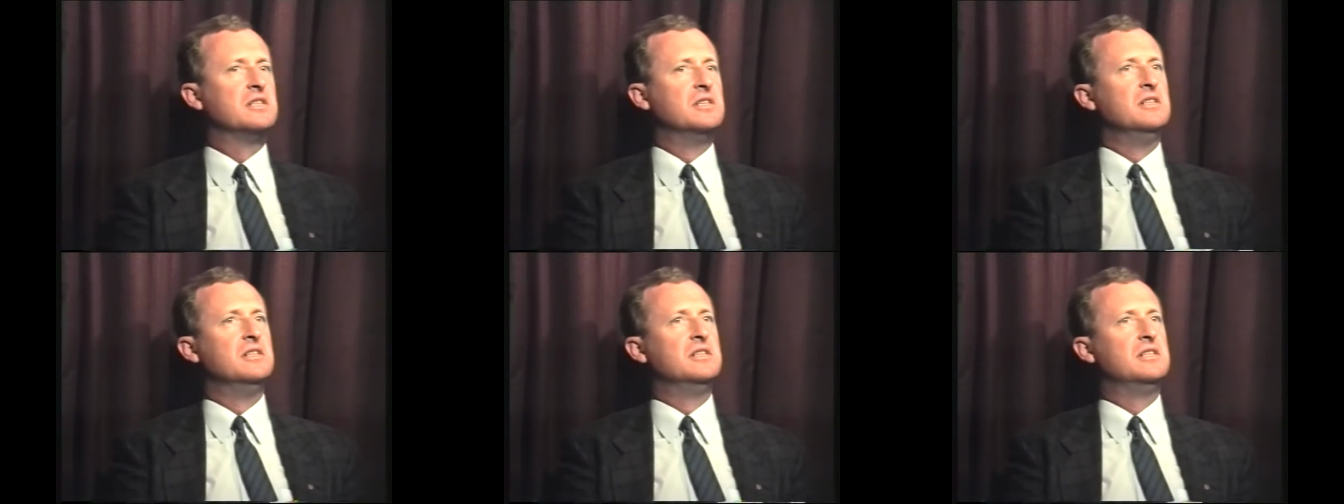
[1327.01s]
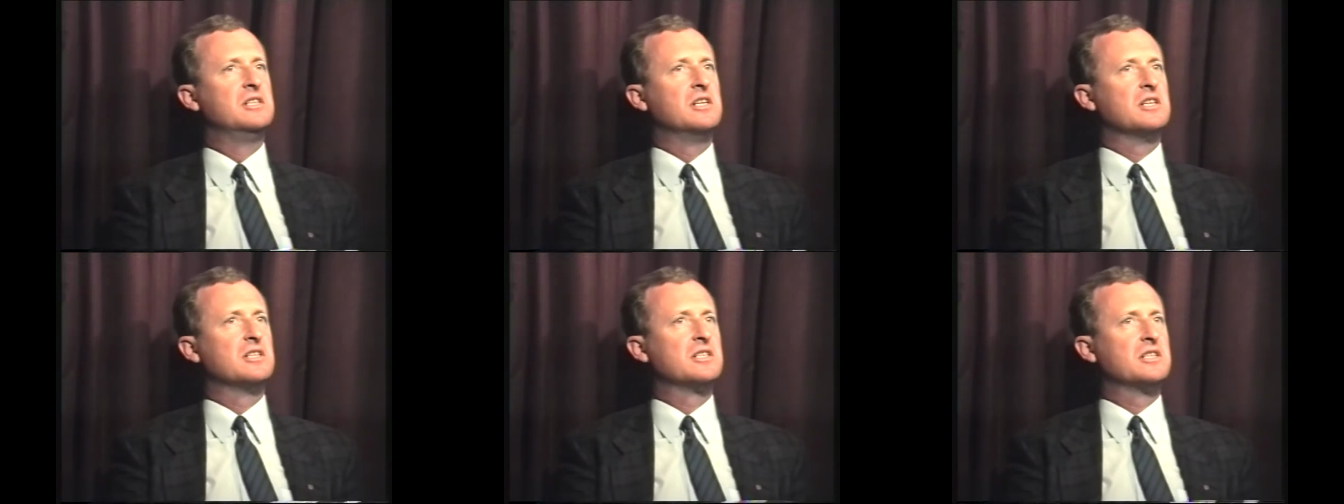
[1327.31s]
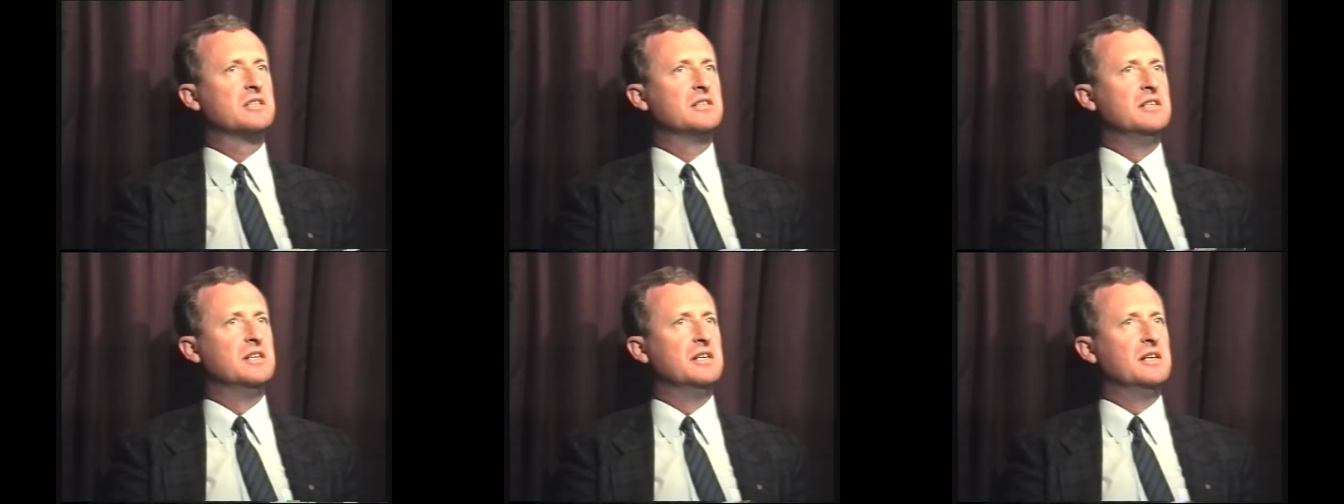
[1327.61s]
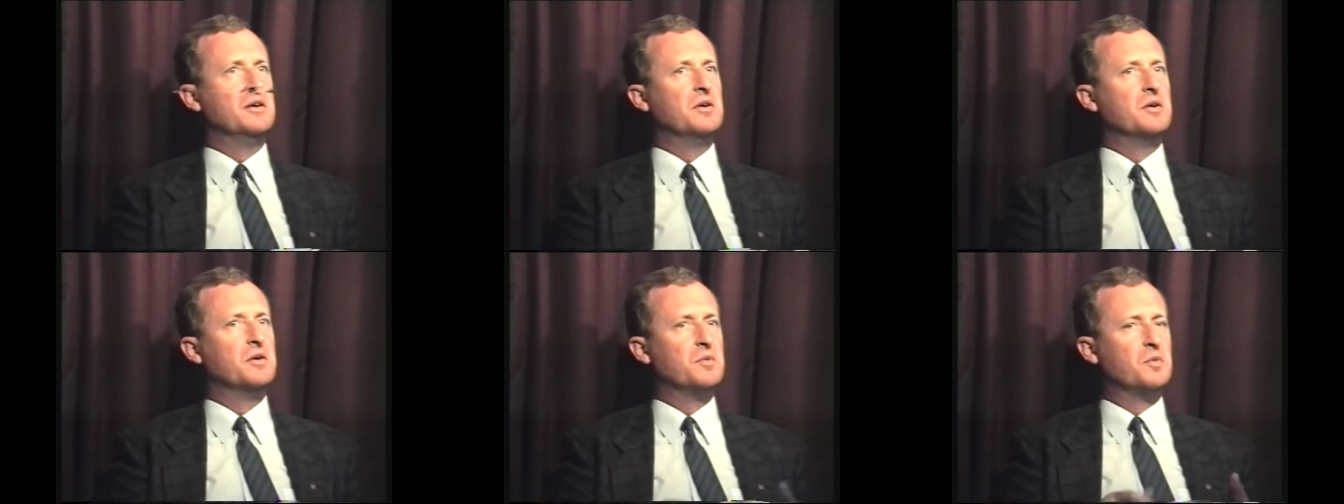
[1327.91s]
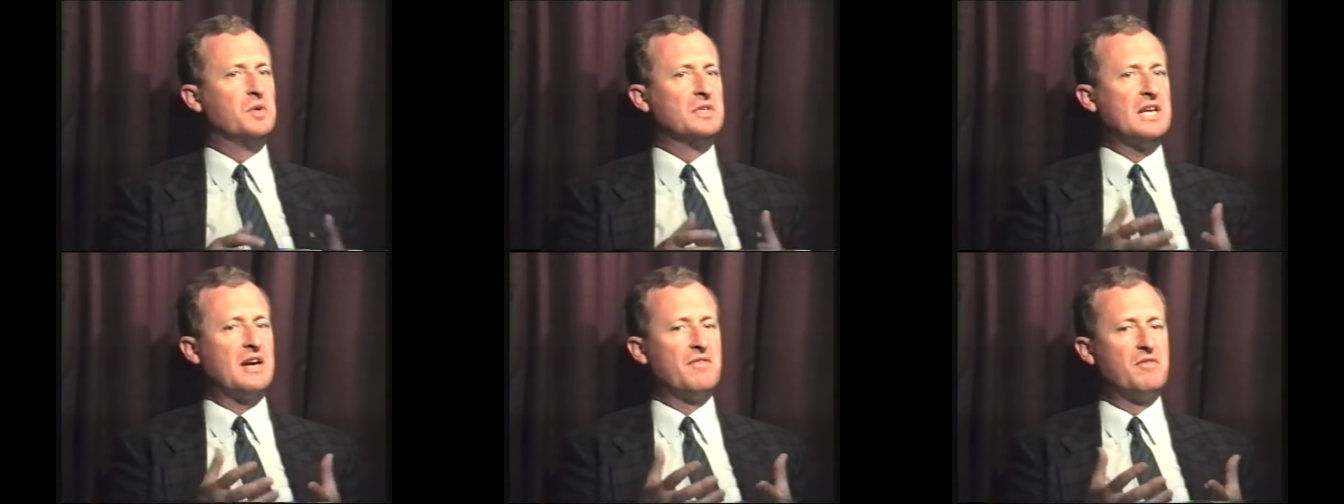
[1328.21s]
the, just
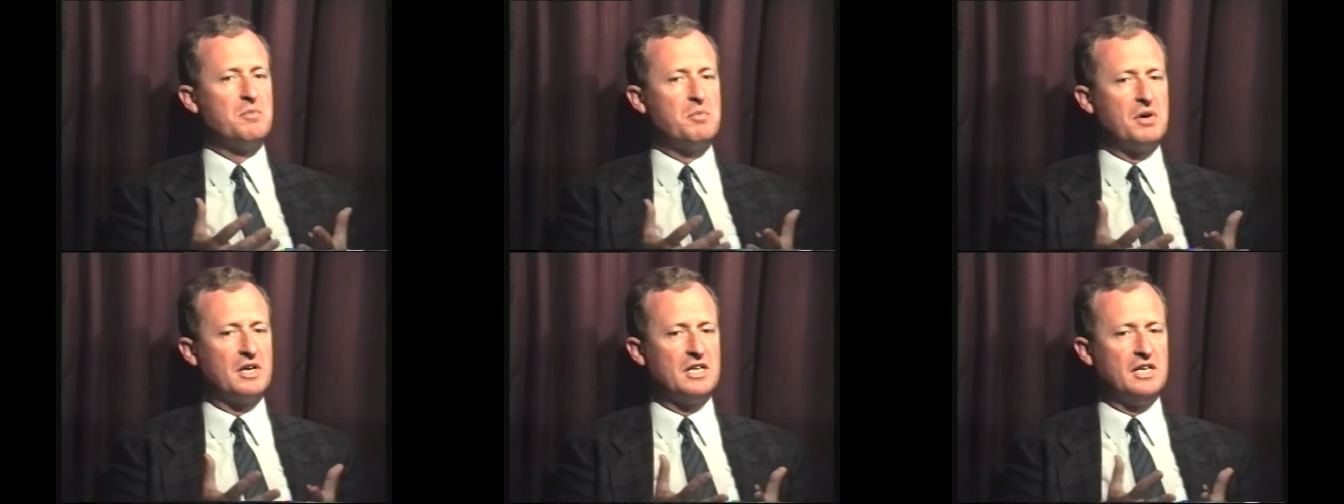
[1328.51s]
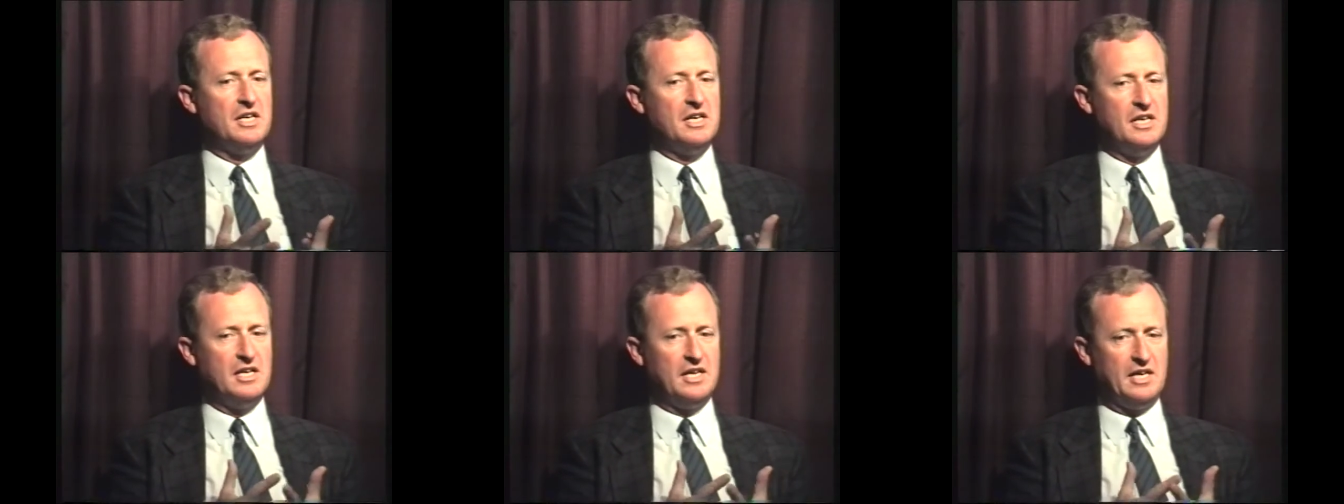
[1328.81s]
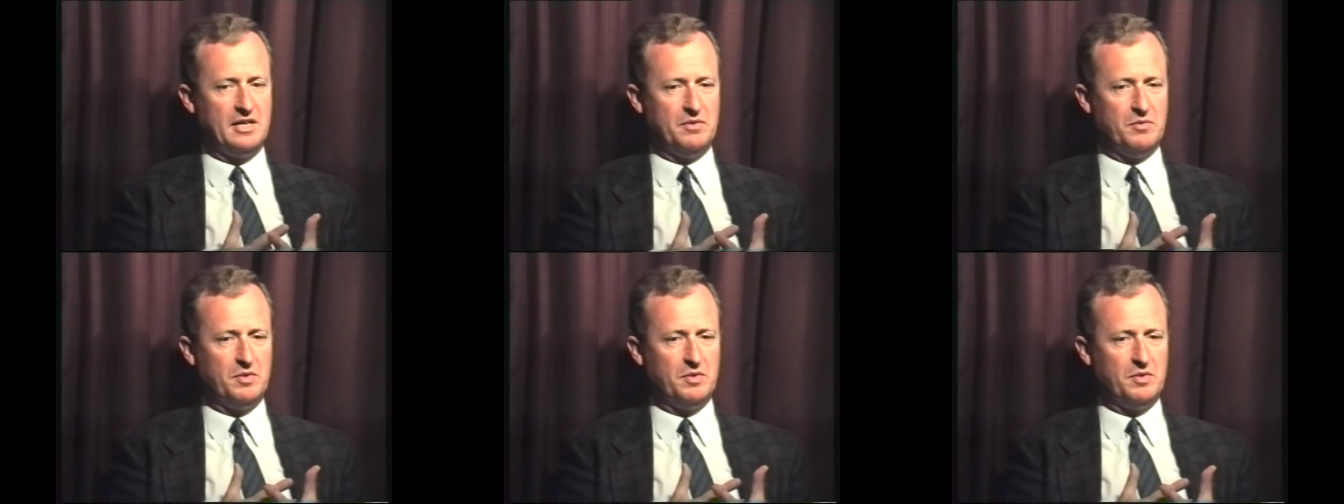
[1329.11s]
was everybody?